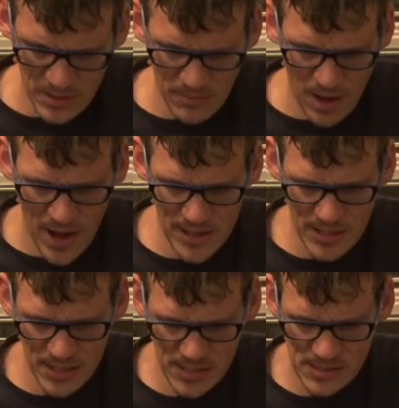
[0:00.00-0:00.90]
the
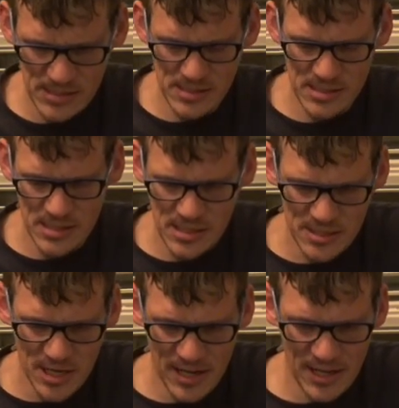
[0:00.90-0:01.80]
pot.
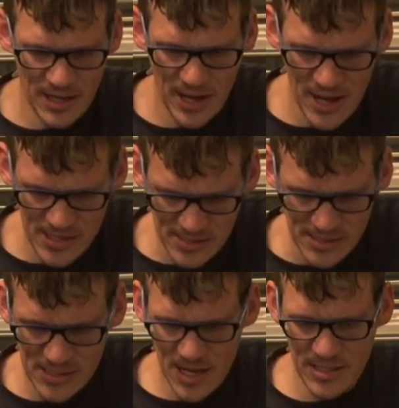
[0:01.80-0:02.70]
Try to get it nice
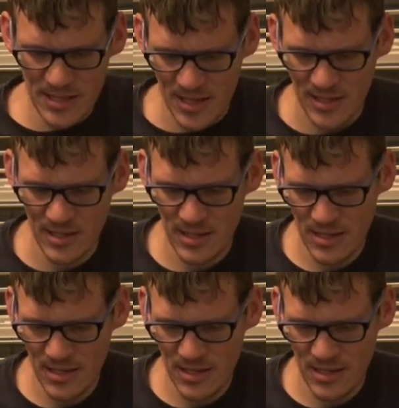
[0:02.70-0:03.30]
and tucked in.